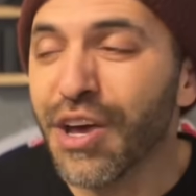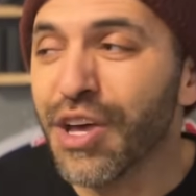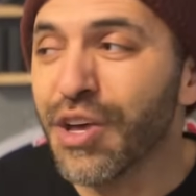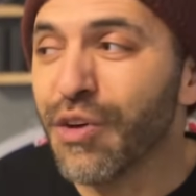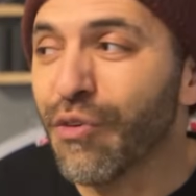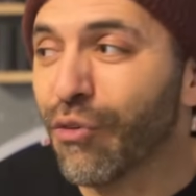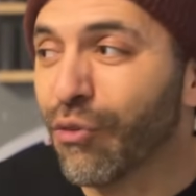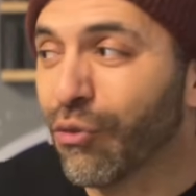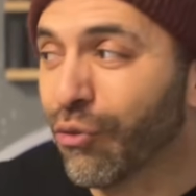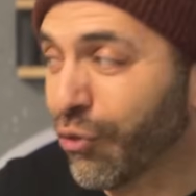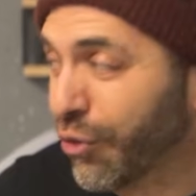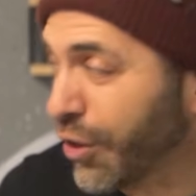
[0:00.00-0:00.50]

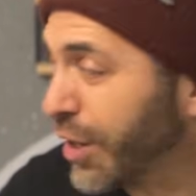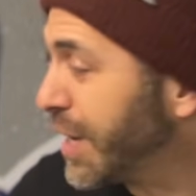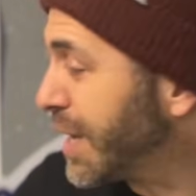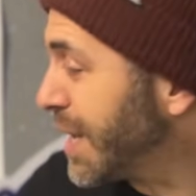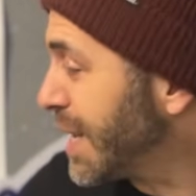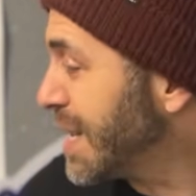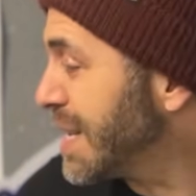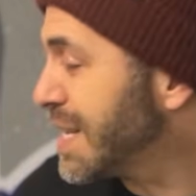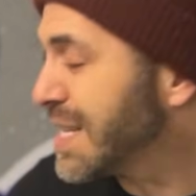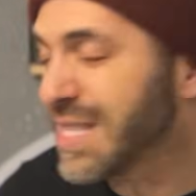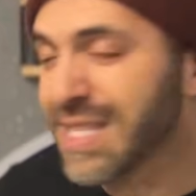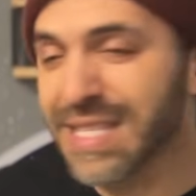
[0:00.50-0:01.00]

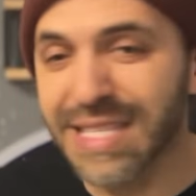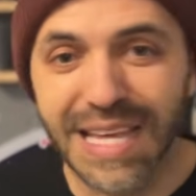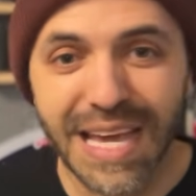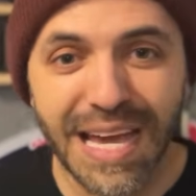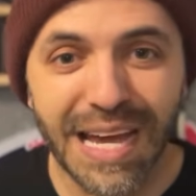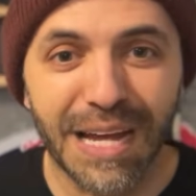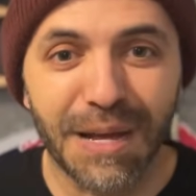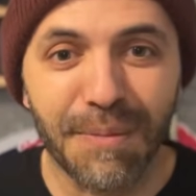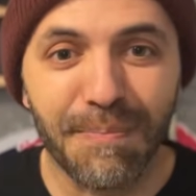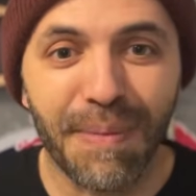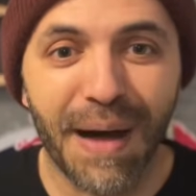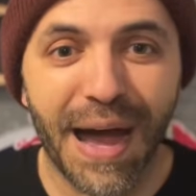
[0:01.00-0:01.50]
freaking
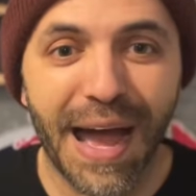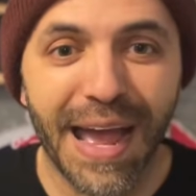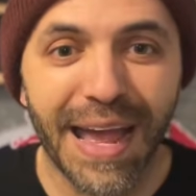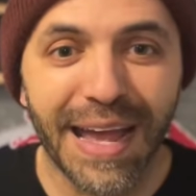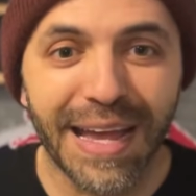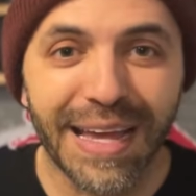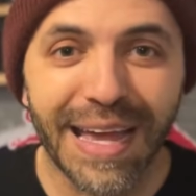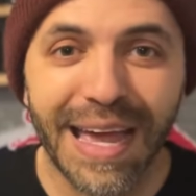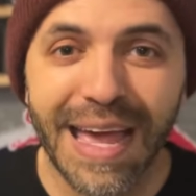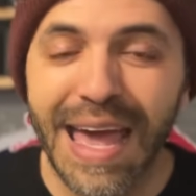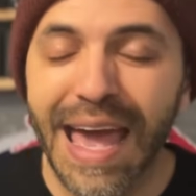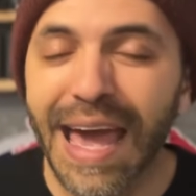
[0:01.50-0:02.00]
sick
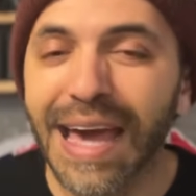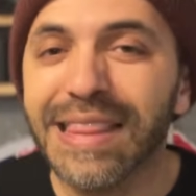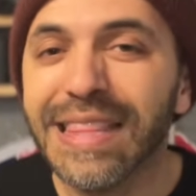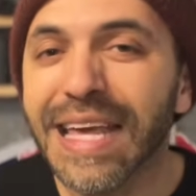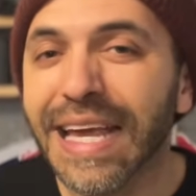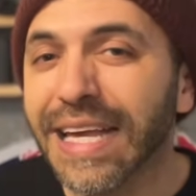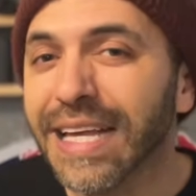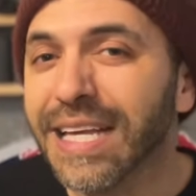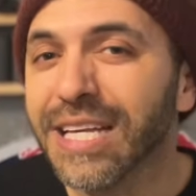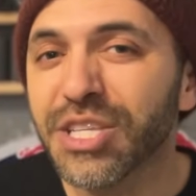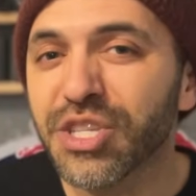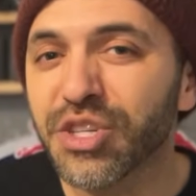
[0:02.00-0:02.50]
bike. And the
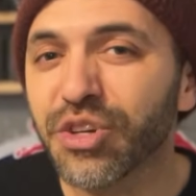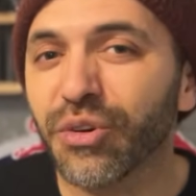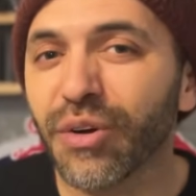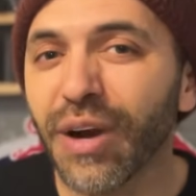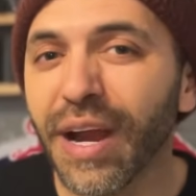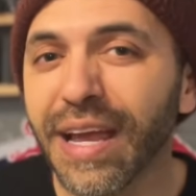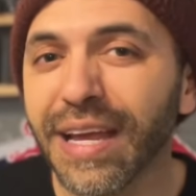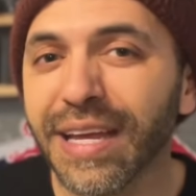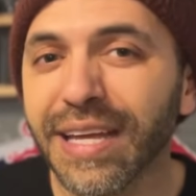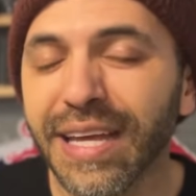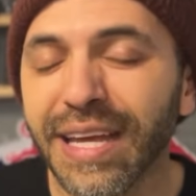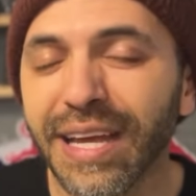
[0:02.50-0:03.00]
Easter
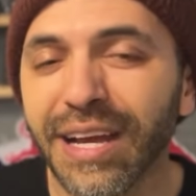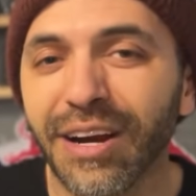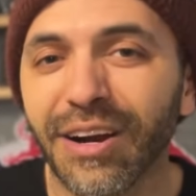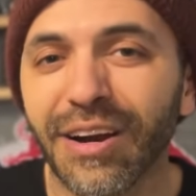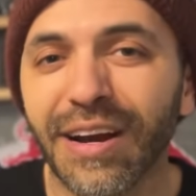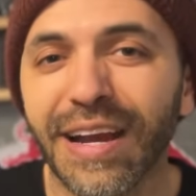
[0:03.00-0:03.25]
egg here